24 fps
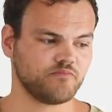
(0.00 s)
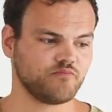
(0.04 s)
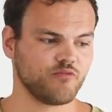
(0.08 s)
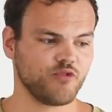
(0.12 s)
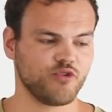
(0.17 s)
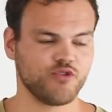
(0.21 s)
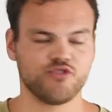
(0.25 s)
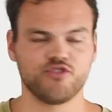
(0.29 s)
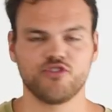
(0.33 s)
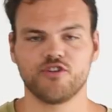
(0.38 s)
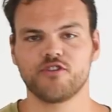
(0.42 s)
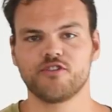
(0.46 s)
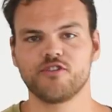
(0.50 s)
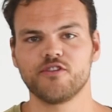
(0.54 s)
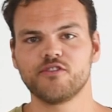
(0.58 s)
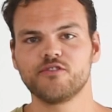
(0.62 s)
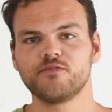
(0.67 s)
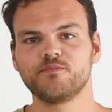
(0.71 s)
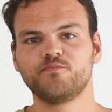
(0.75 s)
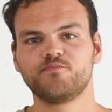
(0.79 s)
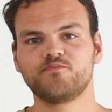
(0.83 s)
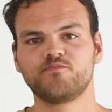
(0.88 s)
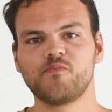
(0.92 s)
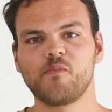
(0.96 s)
The
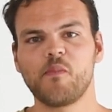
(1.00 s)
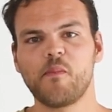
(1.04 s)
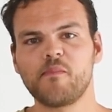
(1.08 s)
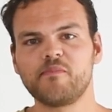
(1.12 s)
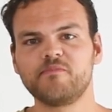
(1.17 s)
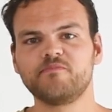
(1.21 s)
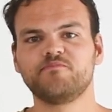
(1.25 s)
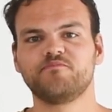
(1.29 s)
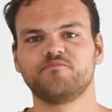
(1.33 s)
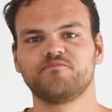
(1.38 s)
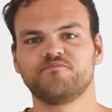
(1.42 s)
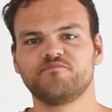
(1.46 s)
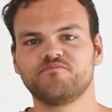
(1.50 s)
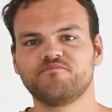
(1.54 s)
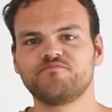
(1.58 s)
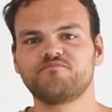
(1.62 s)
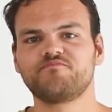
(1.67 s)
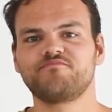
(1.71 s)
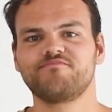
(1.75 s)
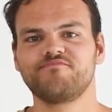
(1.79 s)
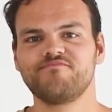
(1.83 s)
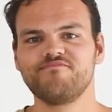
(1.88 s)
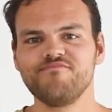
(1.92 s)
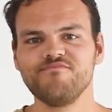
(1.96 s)
chocolate
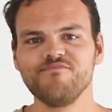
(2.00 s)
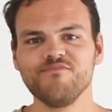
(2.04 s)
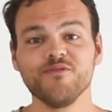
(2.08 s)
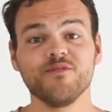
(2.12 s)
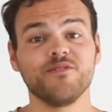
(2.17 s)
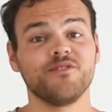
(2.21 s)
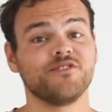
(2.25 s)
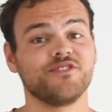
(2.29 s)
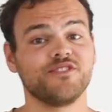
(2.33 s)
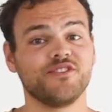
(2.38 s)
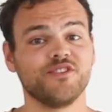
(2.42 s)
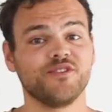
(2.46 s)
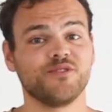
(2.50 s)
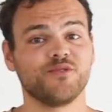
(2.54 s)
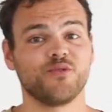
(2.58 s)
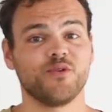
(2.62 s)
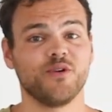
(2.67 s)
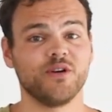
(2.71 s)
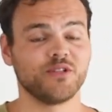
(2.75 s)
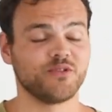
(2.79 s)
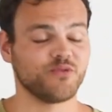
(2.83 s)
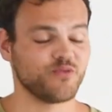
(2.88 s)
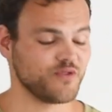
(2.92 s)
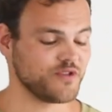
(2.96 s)
is still
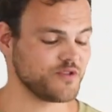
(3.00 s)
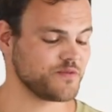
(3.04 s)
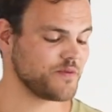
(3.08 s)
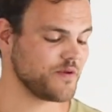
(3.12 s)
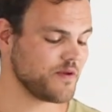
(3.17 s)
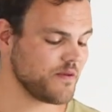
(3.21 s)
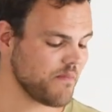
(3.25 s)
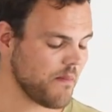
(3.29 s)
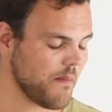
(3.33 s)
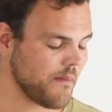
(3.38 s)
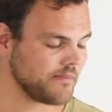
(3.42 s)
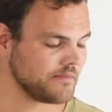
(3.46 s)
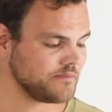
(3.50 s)
quite crispy.